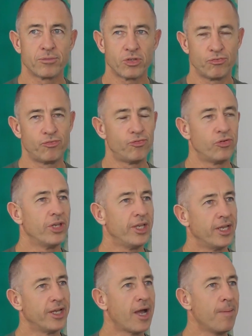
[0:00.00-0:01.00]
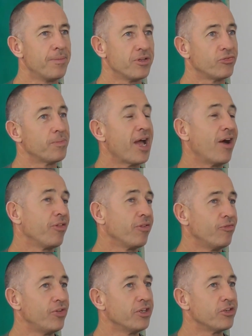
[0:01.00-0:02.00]
fully encompassed, from a health
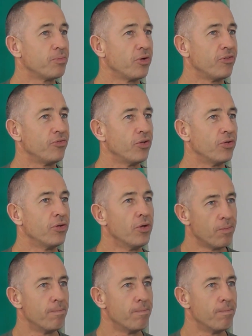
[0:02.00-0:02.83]
and fitness point of view,